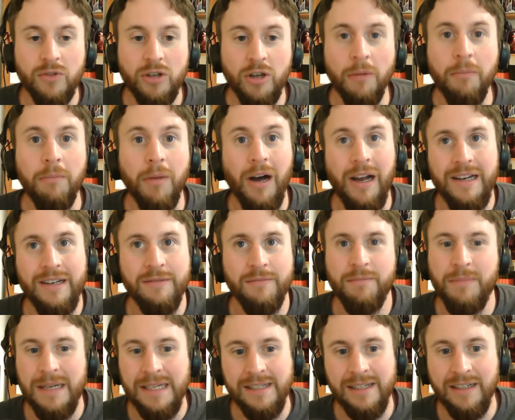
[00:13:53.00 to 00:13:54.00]
combined.
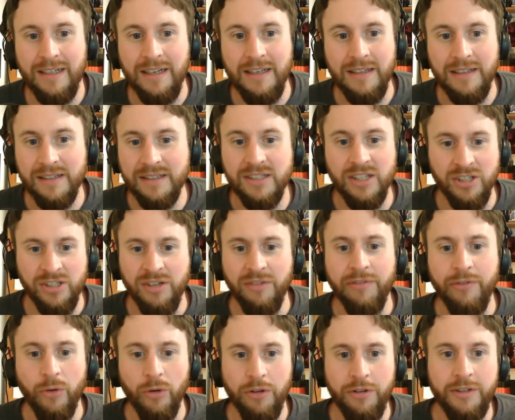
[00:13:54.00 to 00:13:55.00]
Basically, it's just a
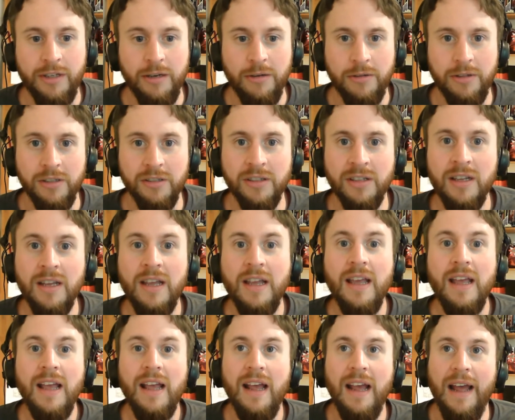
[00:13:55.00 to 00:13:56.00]
4th token,
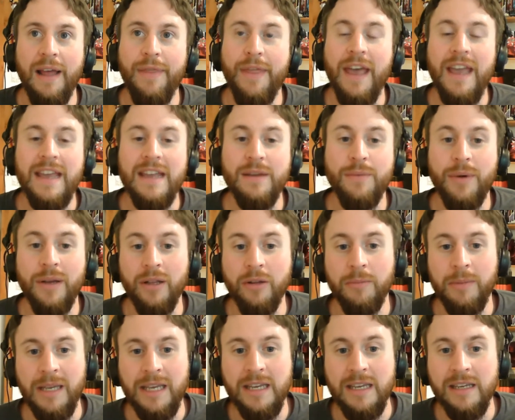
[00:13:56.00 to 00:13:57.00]
and they
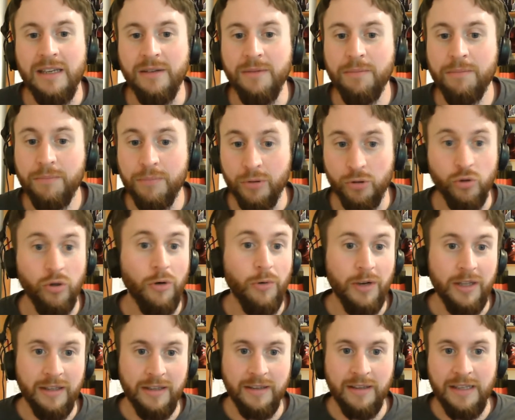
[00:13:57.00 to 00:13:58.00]
will be
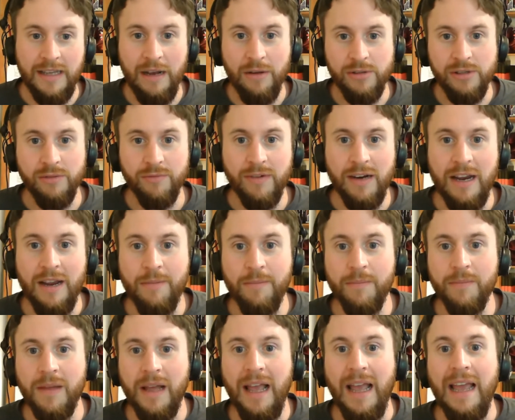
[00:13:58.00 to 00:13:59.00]
patrolling the outer
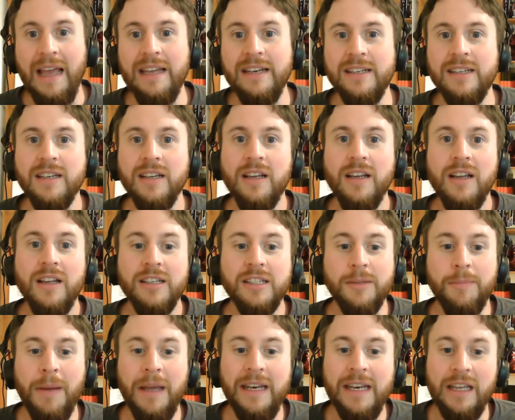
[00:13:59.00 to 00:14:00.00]
rim. And
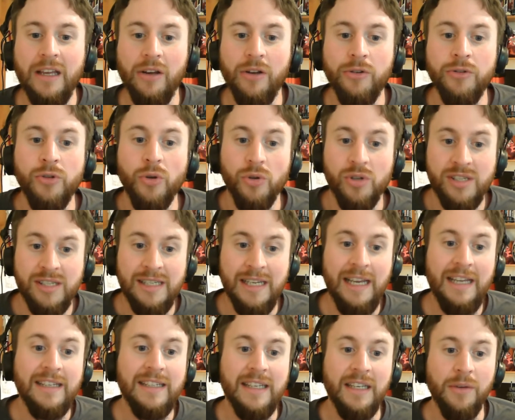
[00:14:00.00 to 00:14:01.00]
depending on your
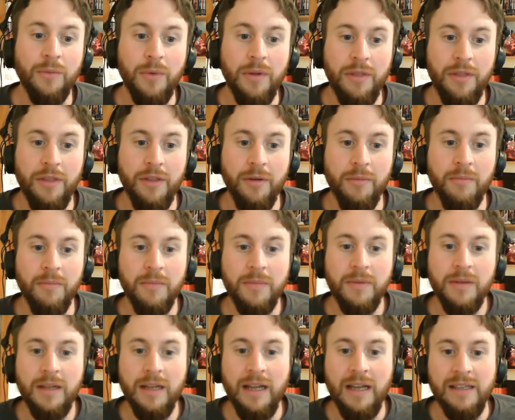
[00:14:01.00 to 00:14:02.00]
standing with them,
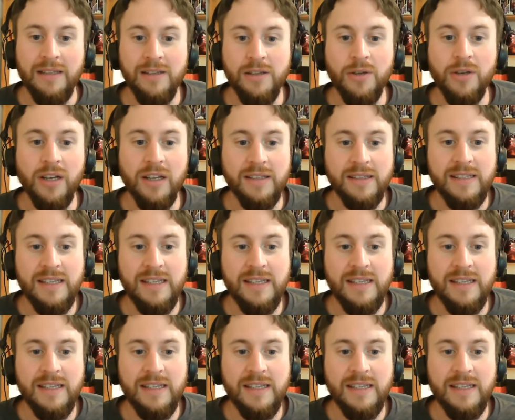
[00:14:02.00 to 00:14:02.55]
so you can't